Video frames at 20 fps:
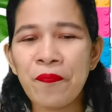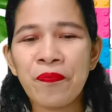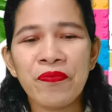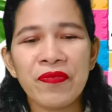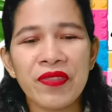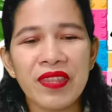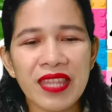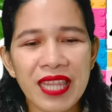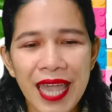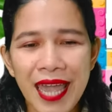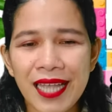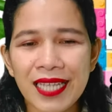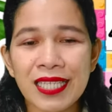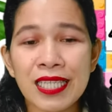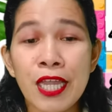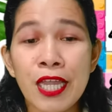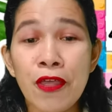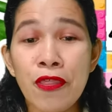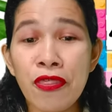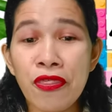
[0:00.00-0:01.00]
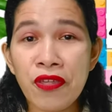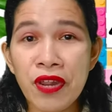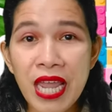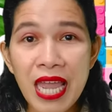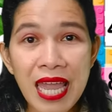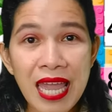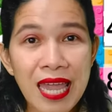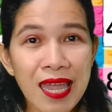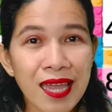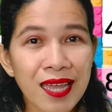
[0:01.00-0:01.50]
Next,
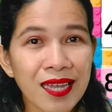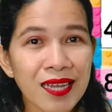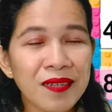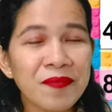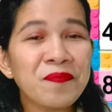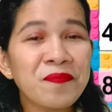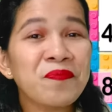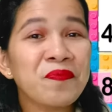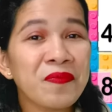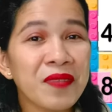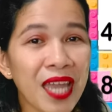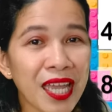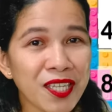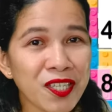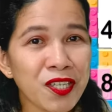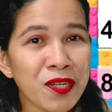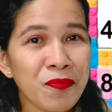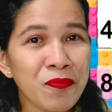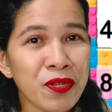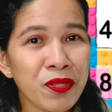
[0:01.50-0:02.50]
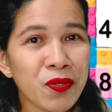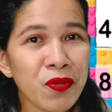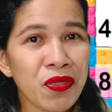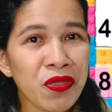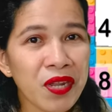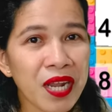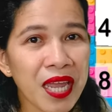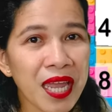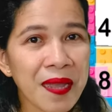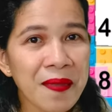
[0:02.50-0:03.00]
3. Next number to
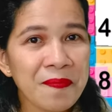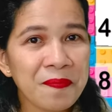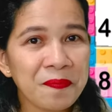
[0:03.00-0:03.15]
3,